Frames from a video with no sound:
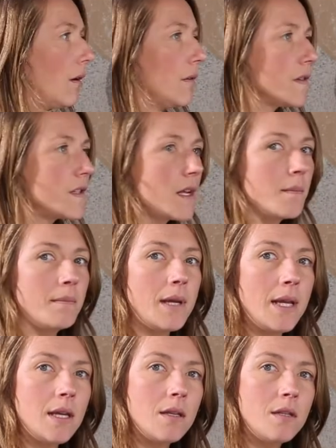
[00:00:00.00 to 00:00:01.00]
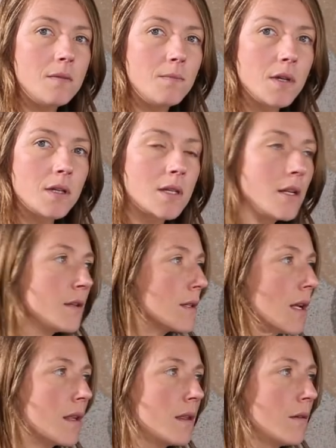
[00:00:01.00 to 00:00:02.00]
on the same page because it
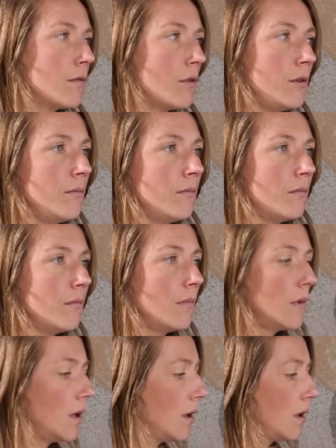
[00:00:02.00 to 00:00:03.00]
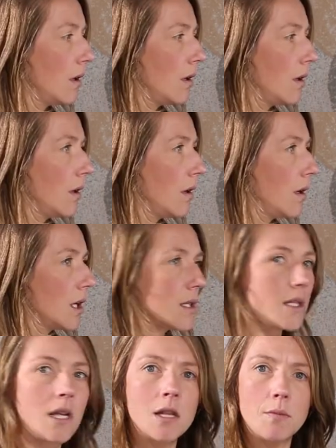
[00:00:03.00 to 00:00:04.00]
looks like the groom has
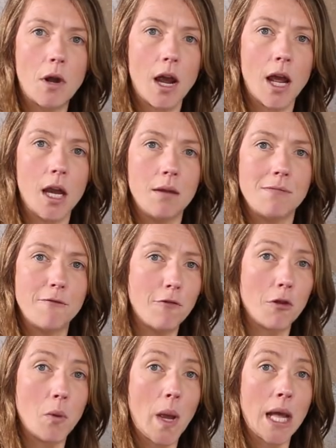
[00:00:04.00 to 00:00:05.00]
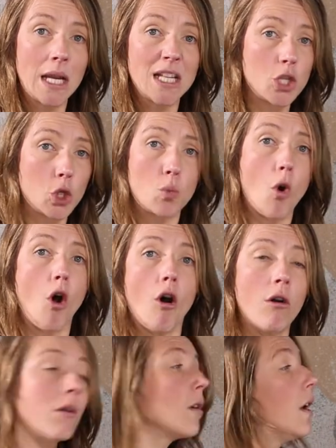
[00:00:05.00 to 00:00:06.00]
seen the bride before the wedding. It's just
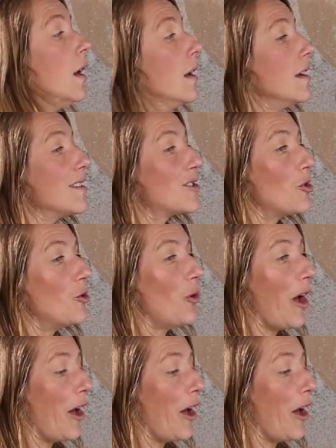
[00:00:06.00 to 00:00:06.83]
wrong. So